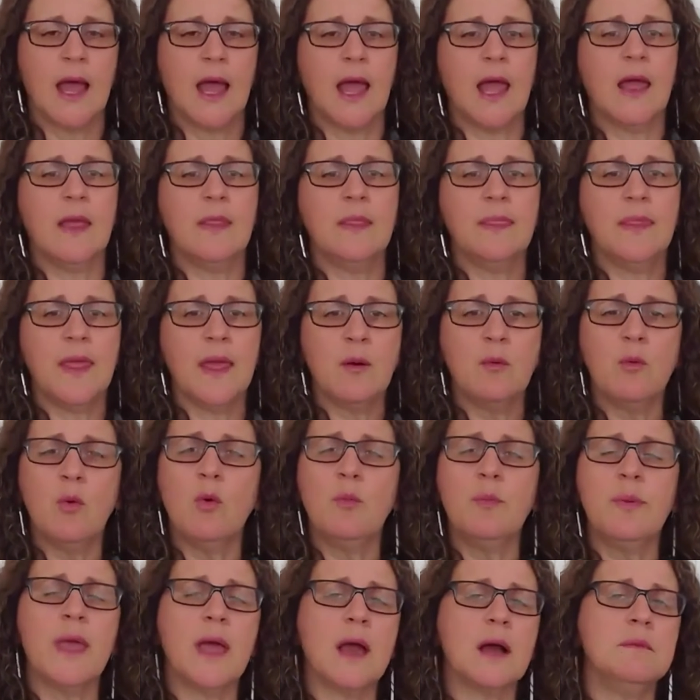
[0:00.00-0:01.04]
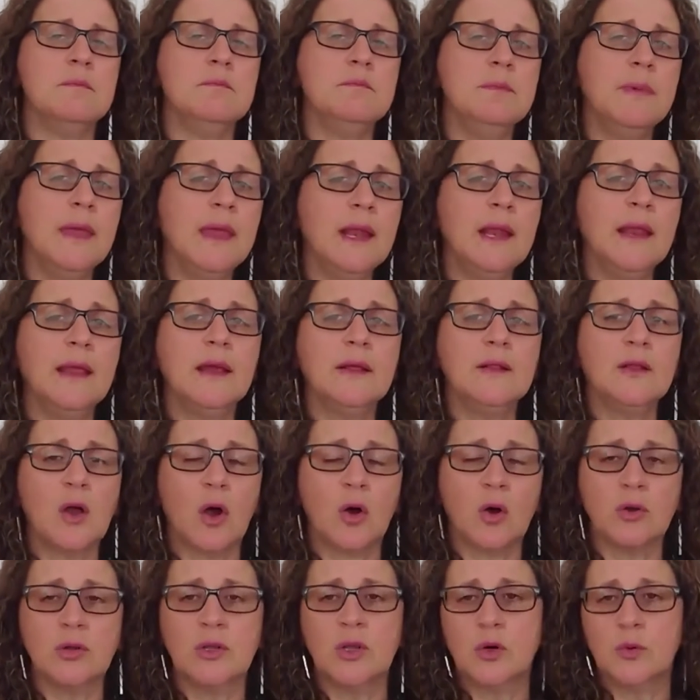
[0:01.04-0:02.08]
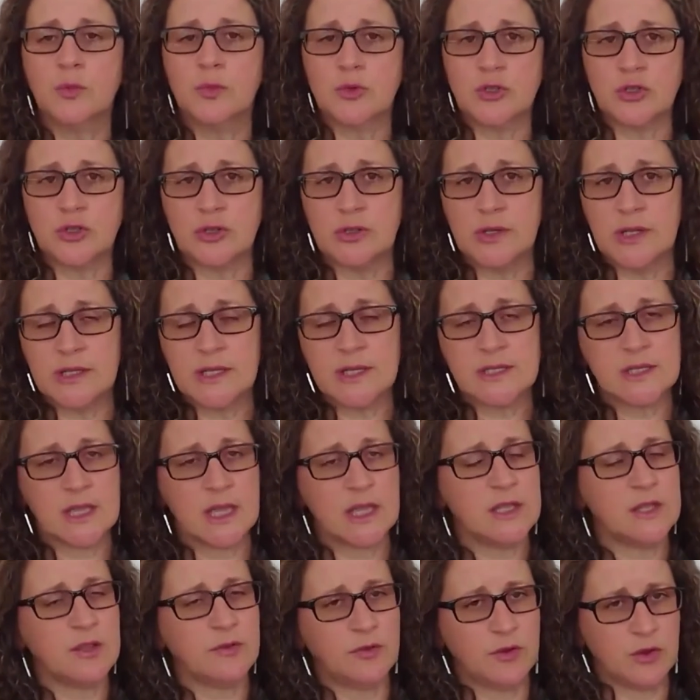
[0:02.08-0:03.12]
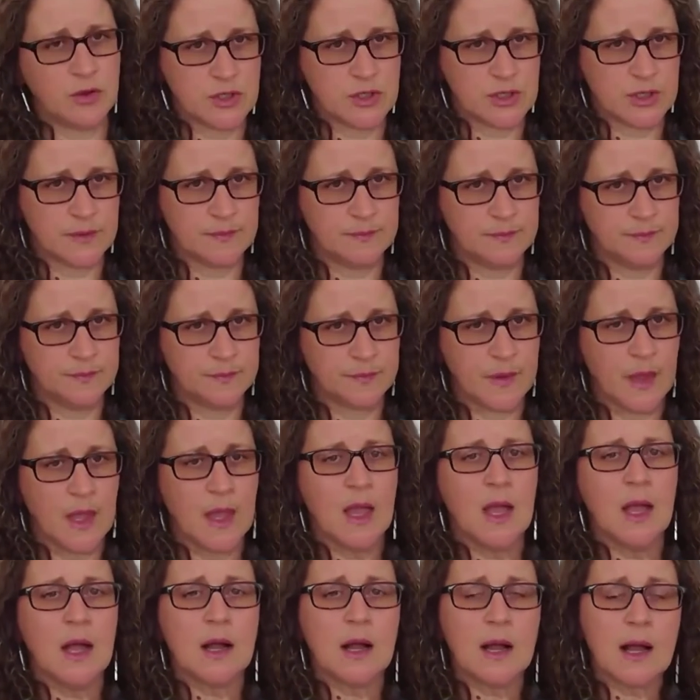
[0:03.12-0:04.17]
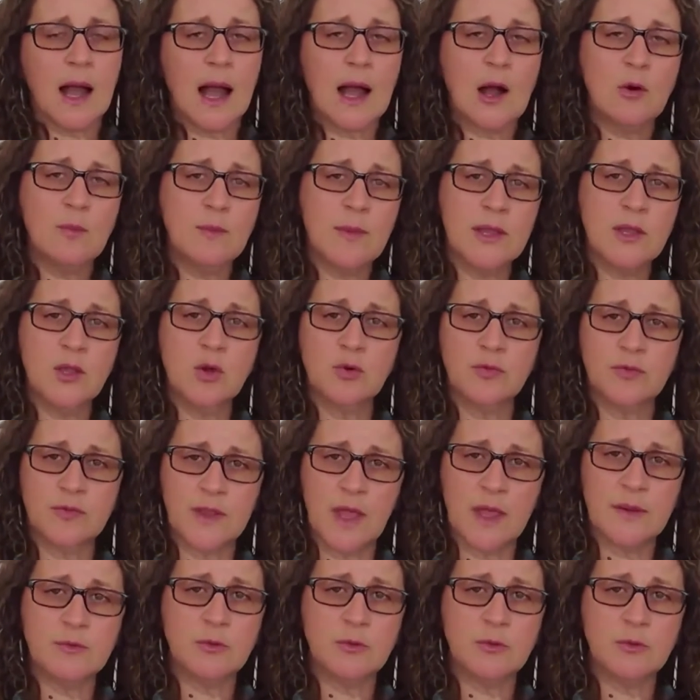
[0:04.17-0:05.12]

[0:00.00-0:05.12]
and there will be a million other opportunities in the future. How many of them